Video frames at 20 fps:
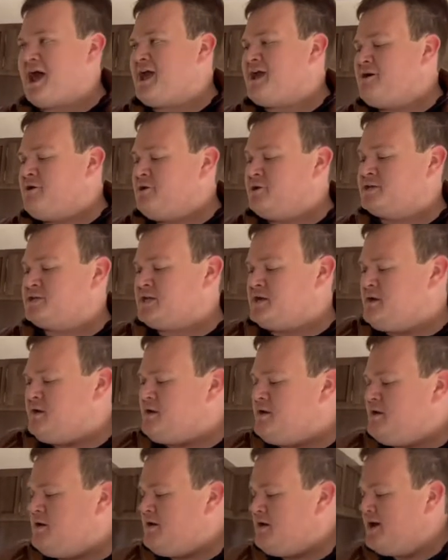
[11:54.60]
out.
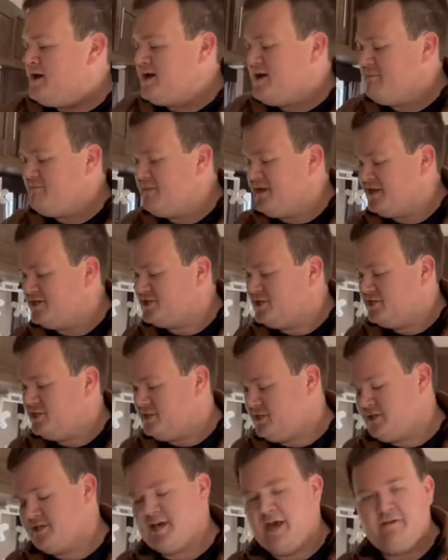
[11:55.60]
It's
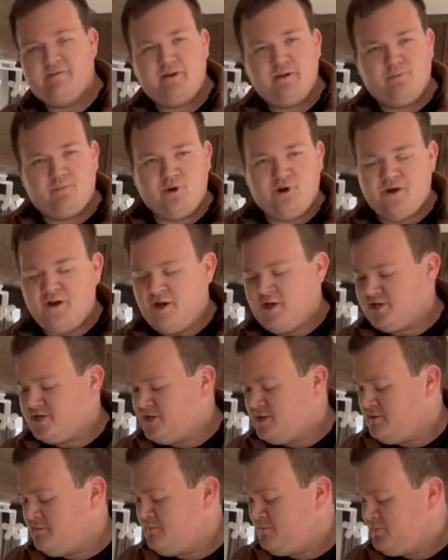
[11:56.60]
just a safety
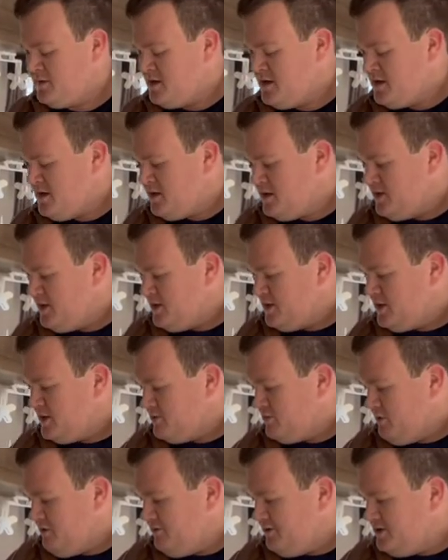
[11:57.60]
precaution.
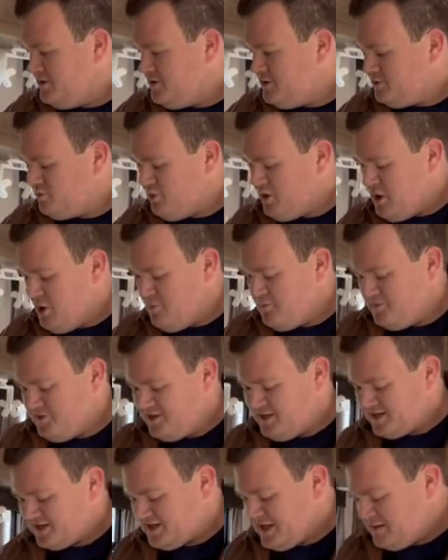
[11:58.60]
So what we do is we'll open
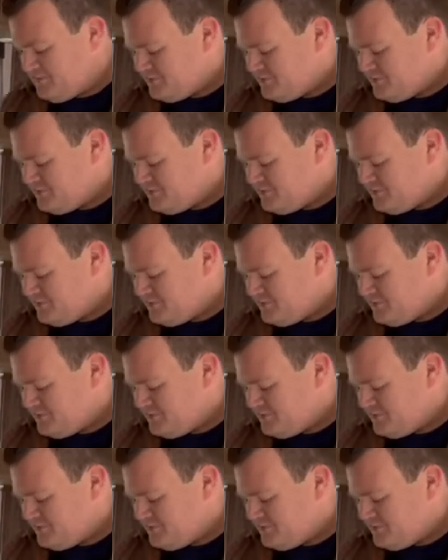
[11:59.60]
this up